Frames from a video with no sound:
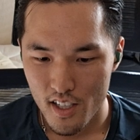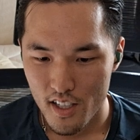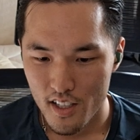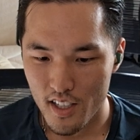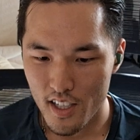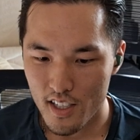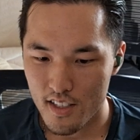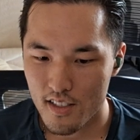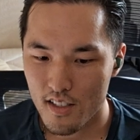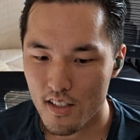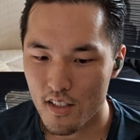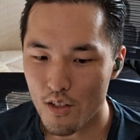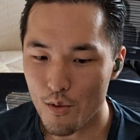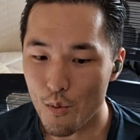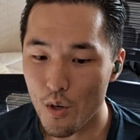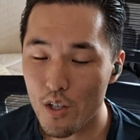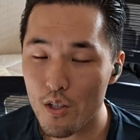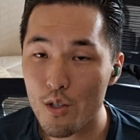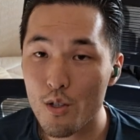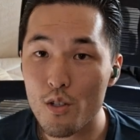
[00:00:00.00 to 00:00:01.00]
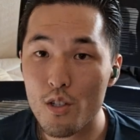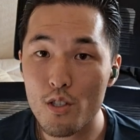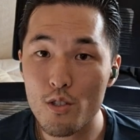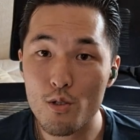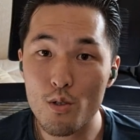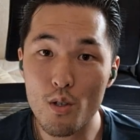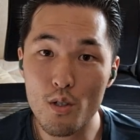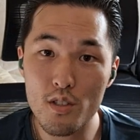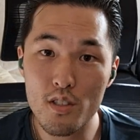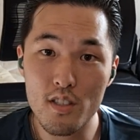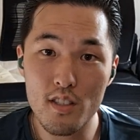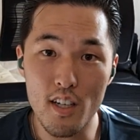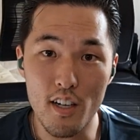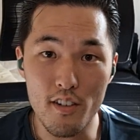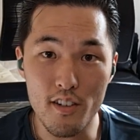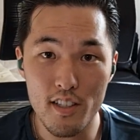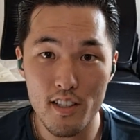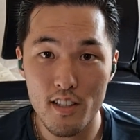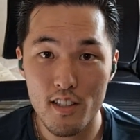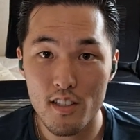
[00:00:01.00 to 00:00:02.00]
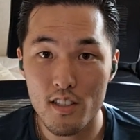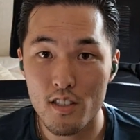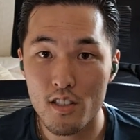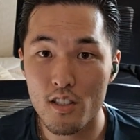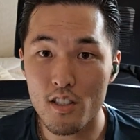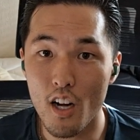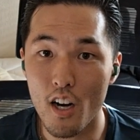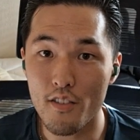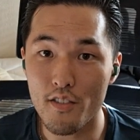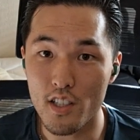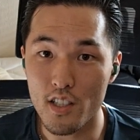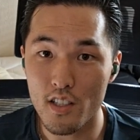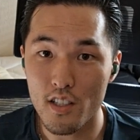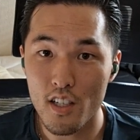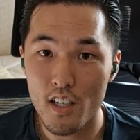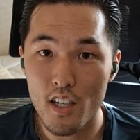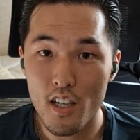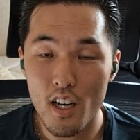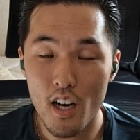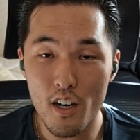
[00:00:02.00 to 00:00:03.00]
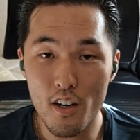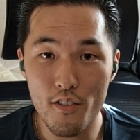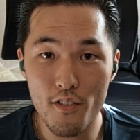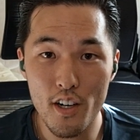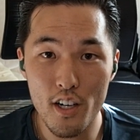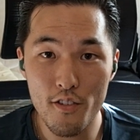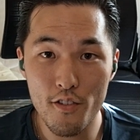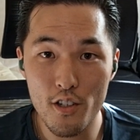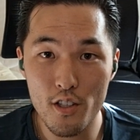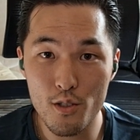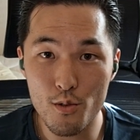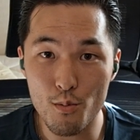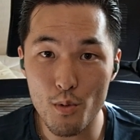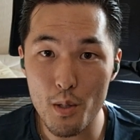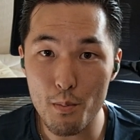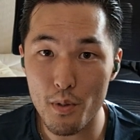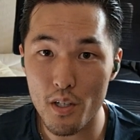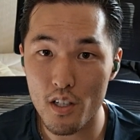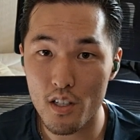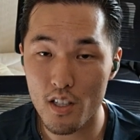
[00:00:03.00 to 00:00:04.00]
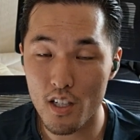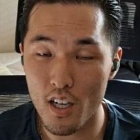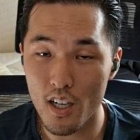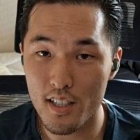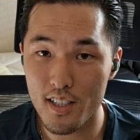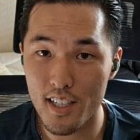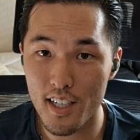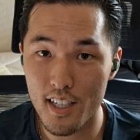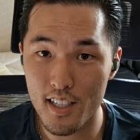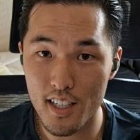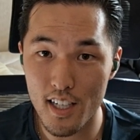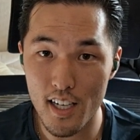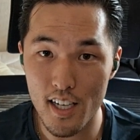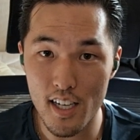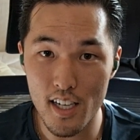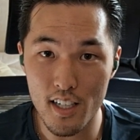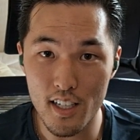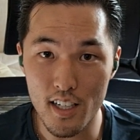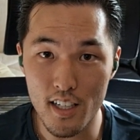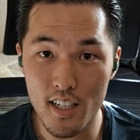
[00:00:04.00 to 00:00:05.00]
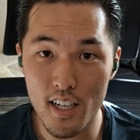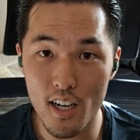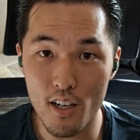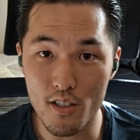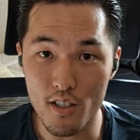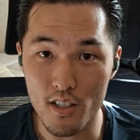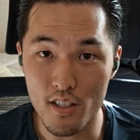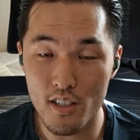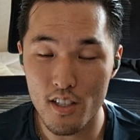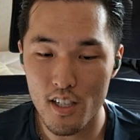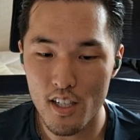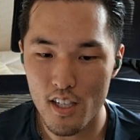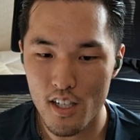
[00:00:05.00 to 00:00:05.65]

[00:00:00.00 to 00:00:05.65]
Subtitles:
Next, the one who controlled Saren, Sovereign, our very first Reaper contact and encounter.